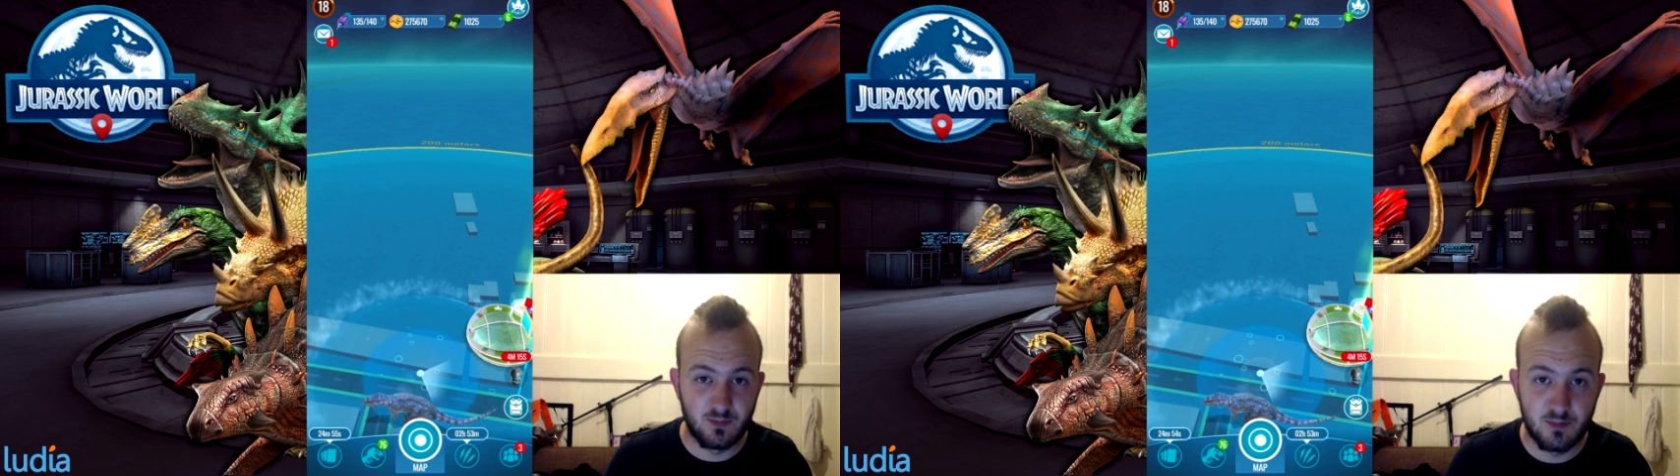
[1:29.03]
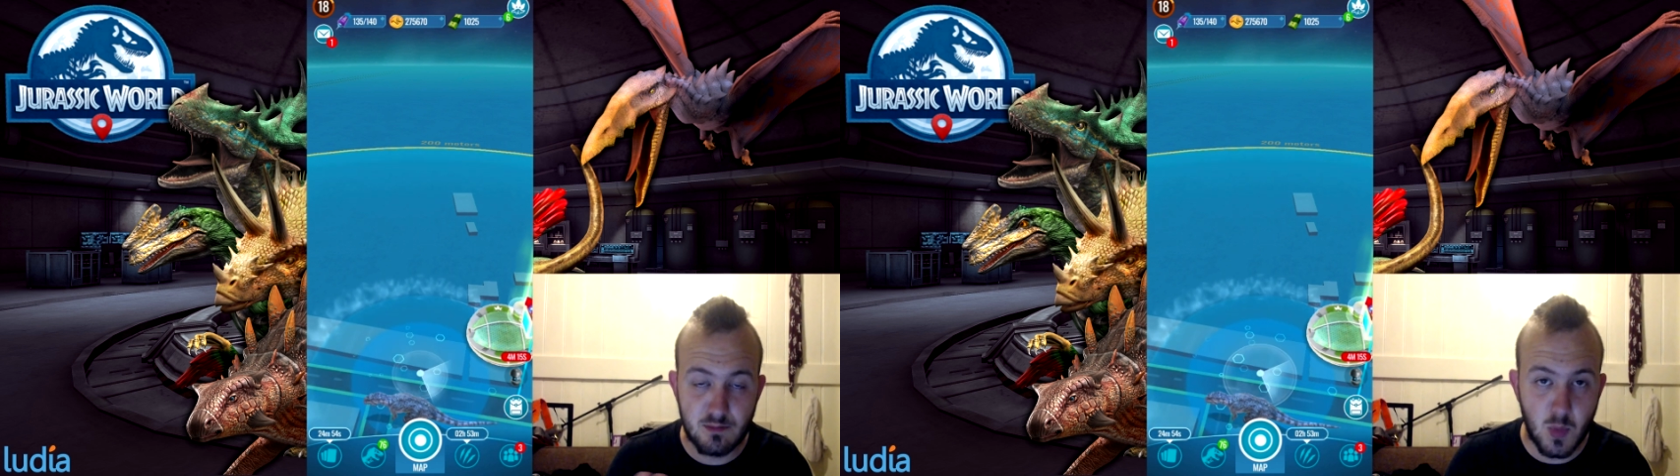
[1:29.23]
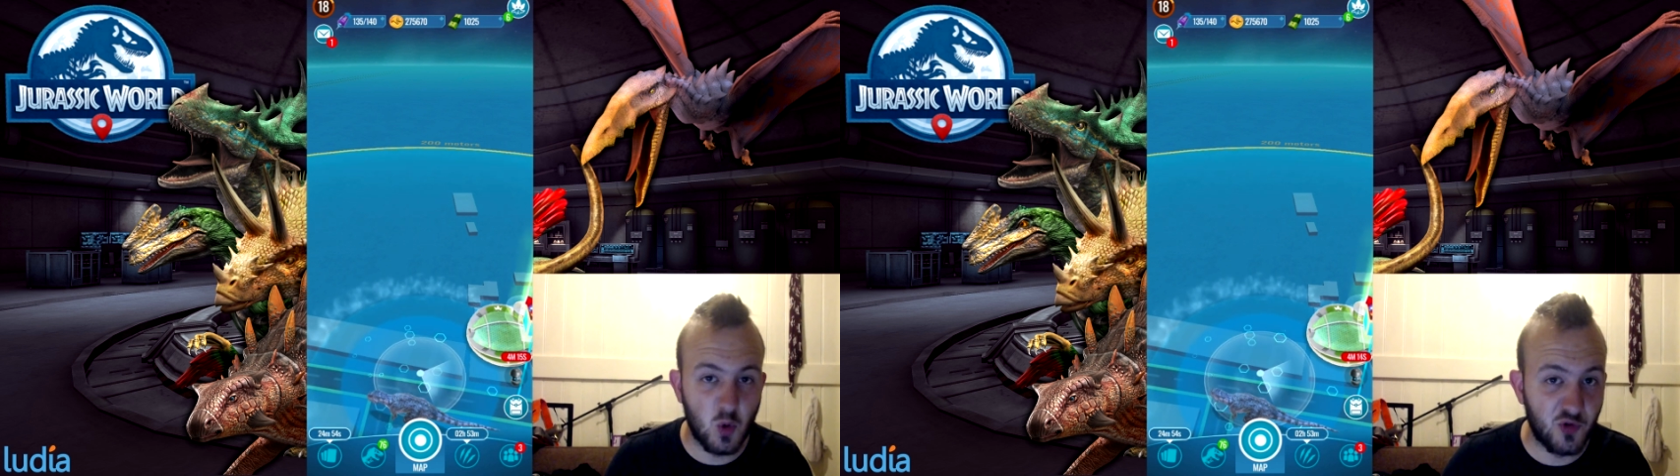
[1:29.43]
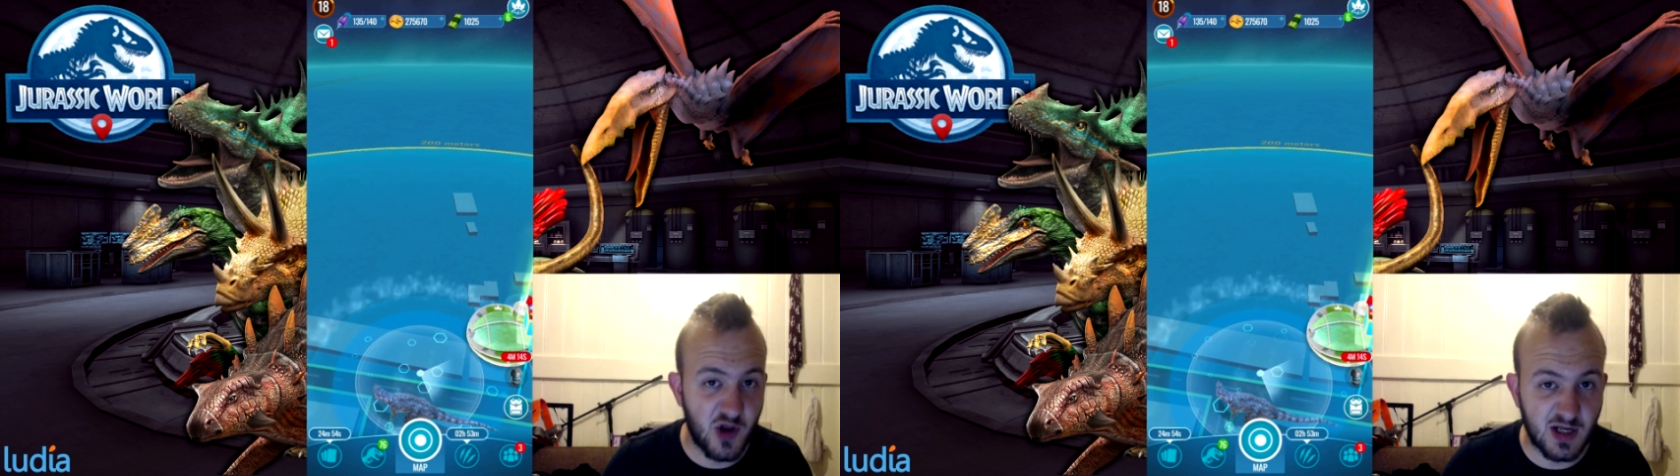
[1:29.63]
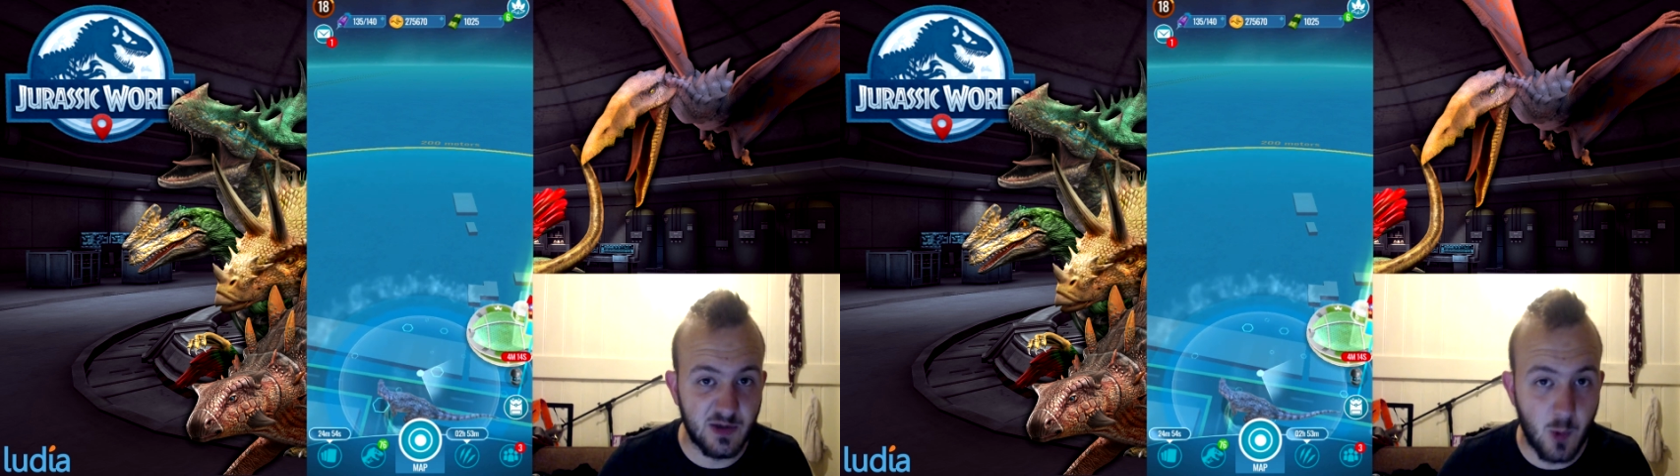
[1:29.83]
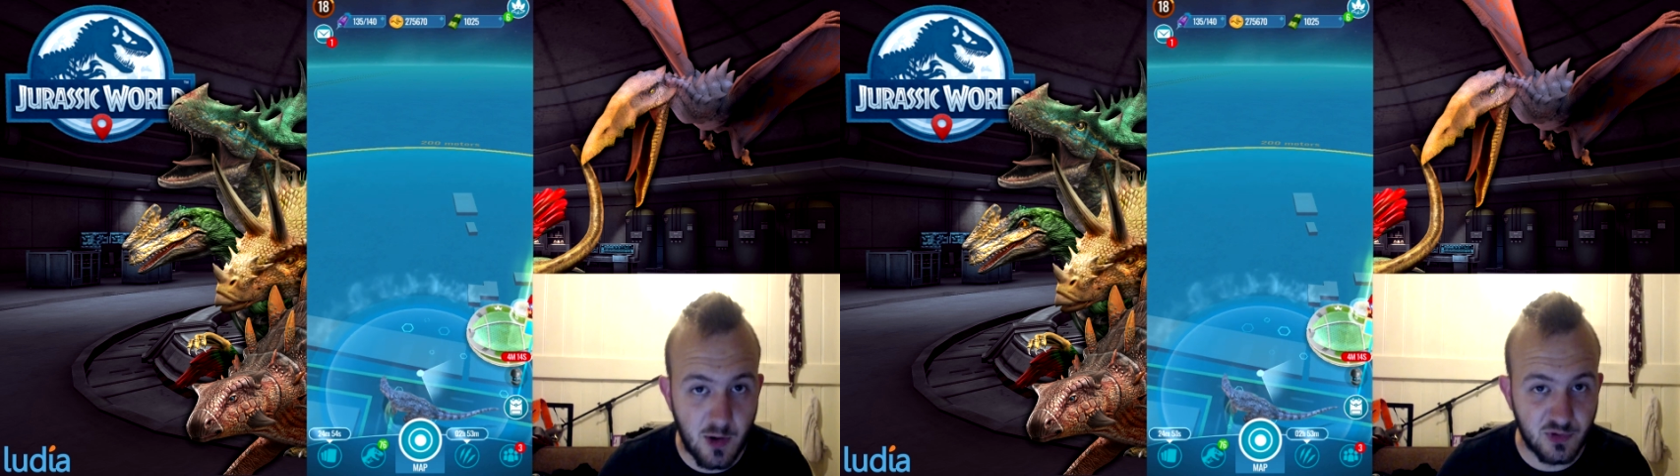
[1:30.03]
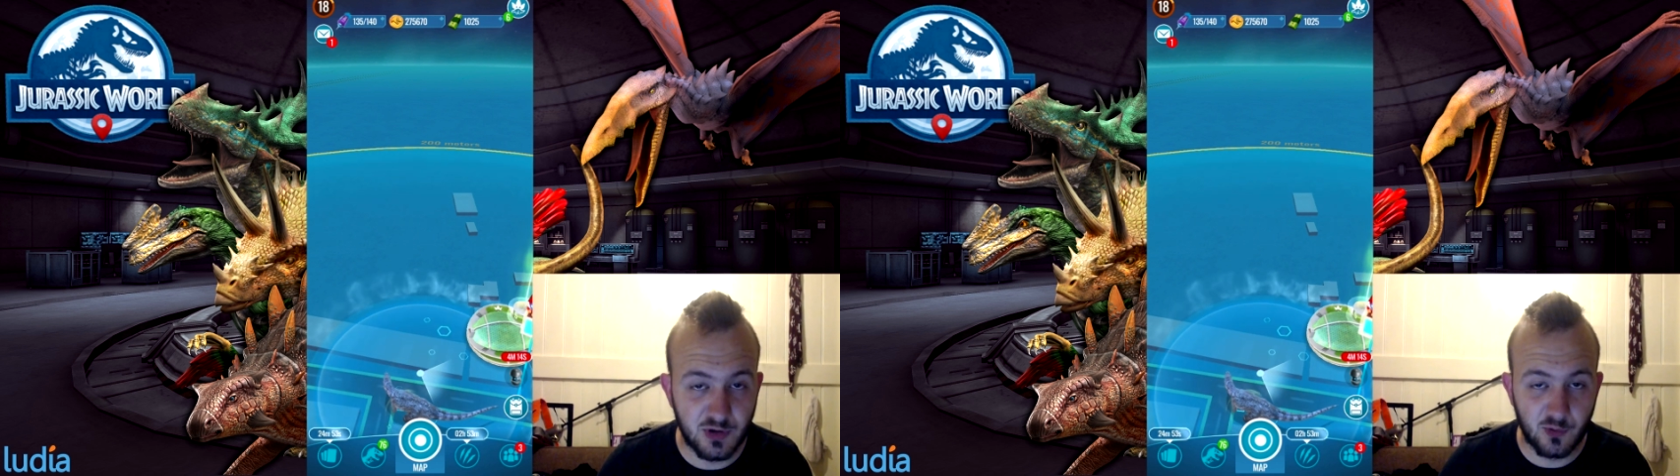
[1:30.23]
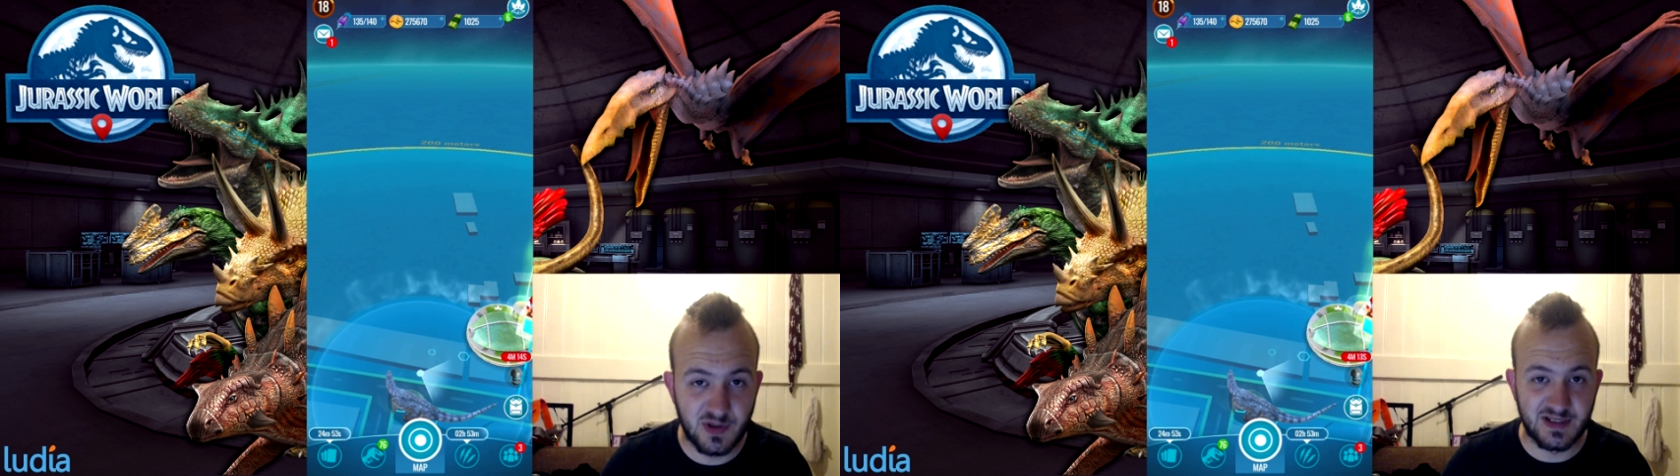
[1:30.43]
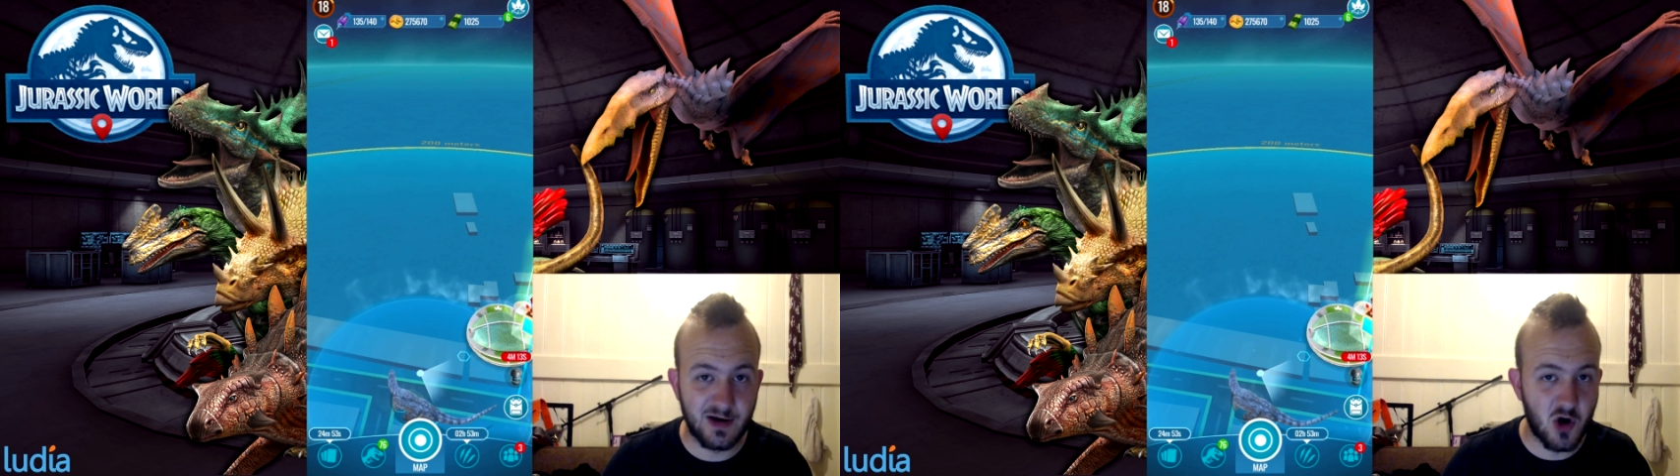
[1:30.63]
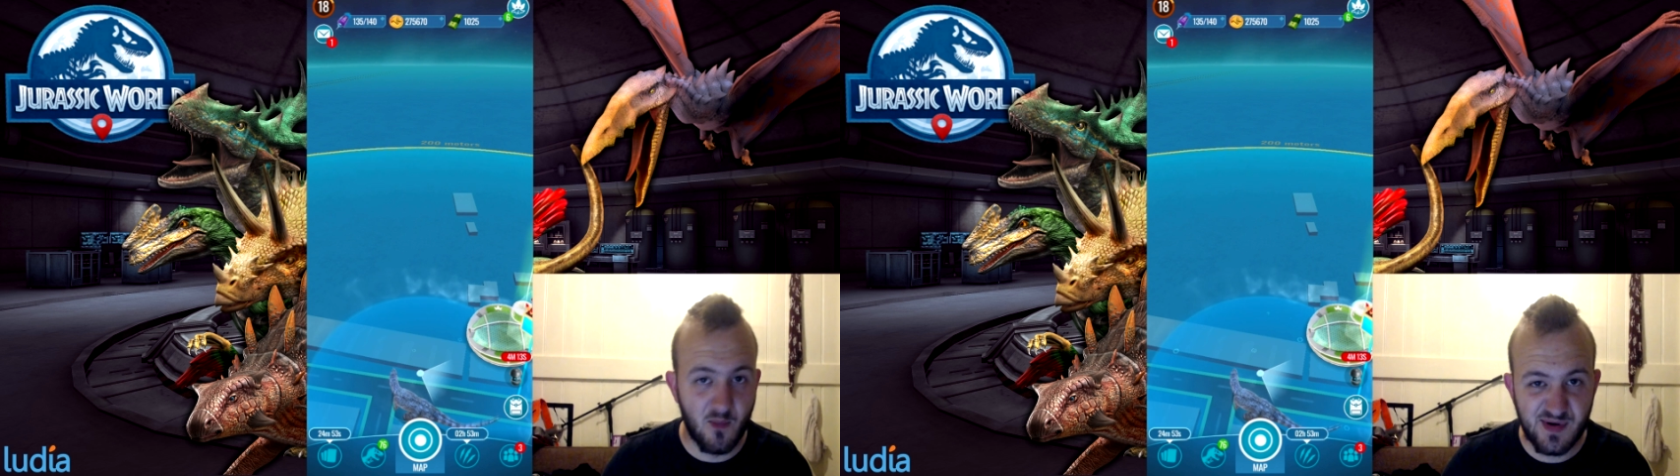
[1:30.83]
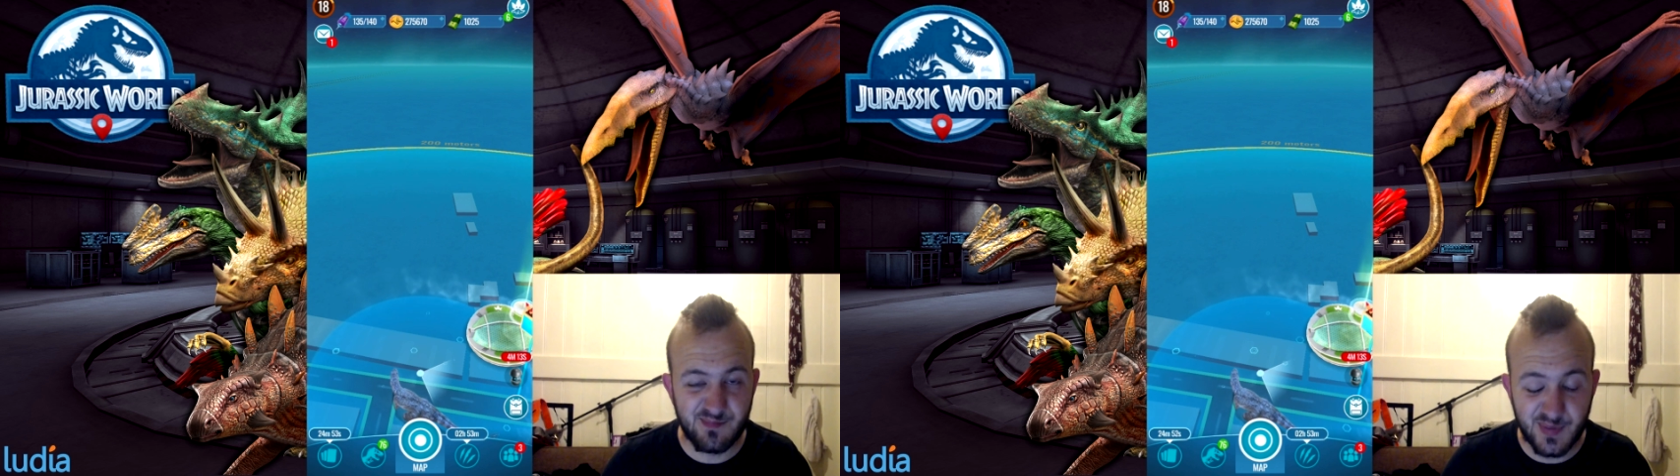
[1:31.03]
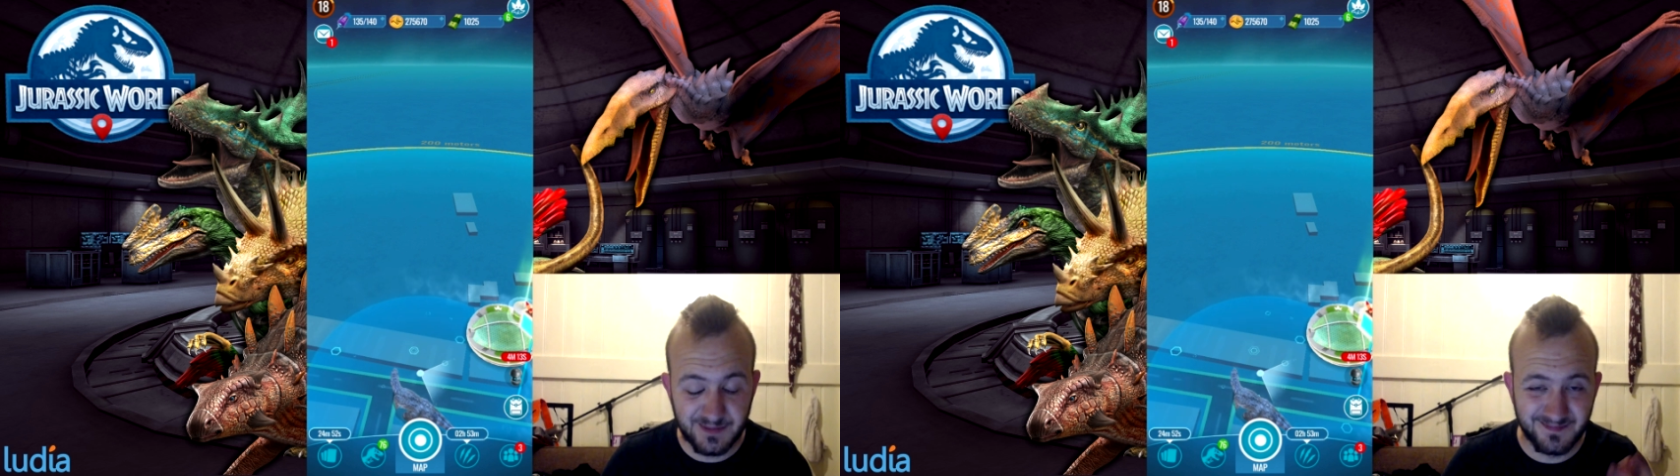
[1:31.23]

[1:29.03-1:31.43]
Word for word: You more than likely won't, you'll always get common,